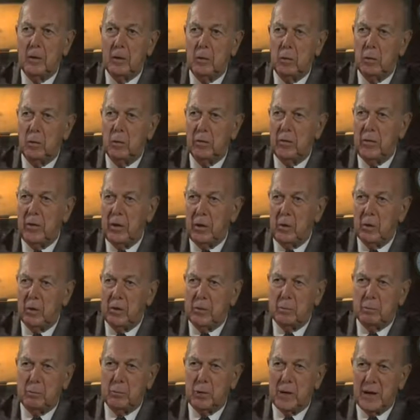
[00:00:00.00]
no
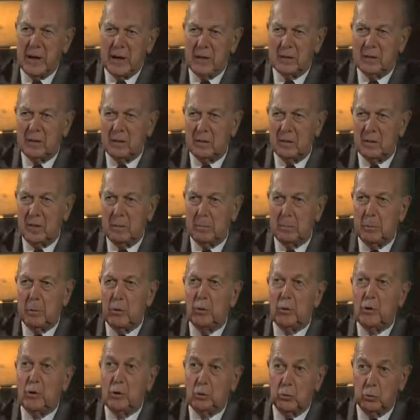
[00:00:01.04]
theory, practical
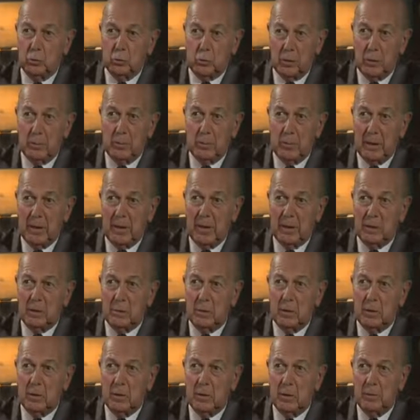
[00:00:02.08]
approach to top
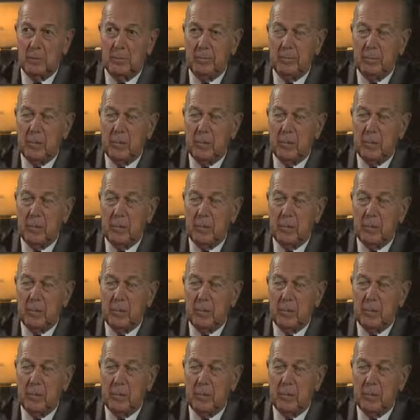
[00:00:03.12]
management.